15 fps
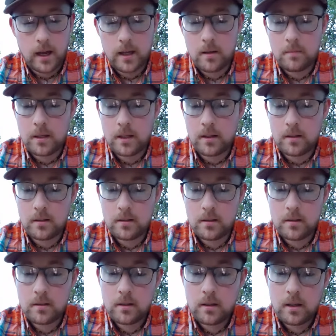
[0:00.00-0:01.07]
I am
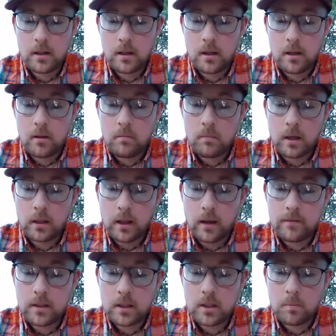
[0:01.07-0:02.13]
his. My
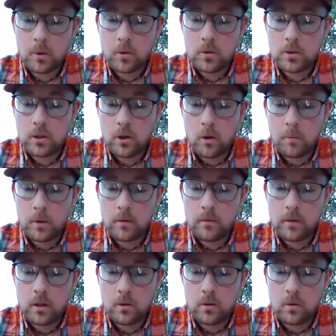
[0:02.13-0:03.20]
life's exposed to open
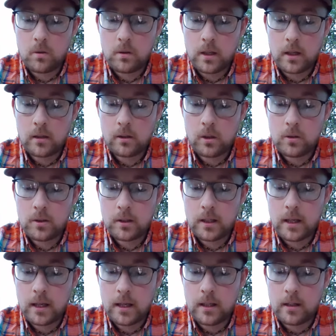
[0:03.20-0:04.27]
view, yet closely
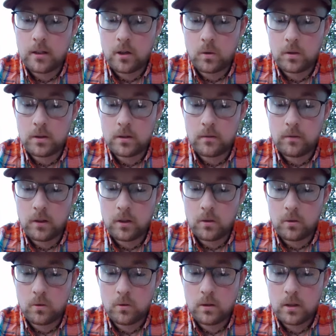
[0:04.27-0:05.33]
hid and known to
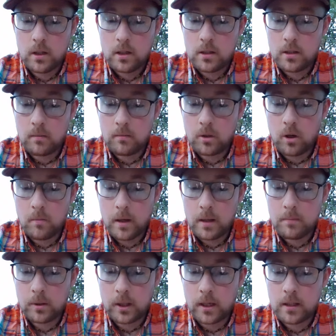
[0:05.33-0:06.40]
few. Some know my
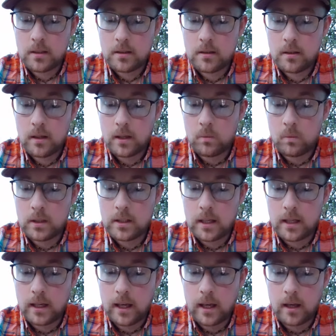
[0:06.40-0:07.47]
place, and whence
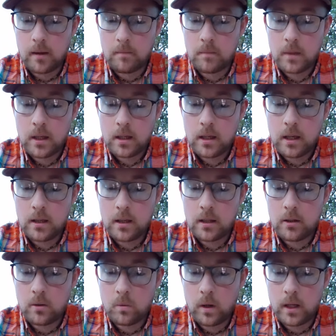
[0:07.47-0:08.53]
I came, yet
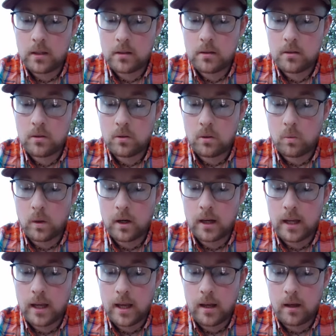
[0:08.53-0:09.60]
neither whence nor where
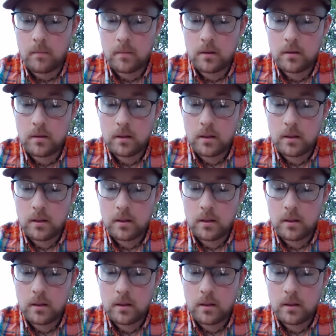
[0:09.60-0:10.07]
I am.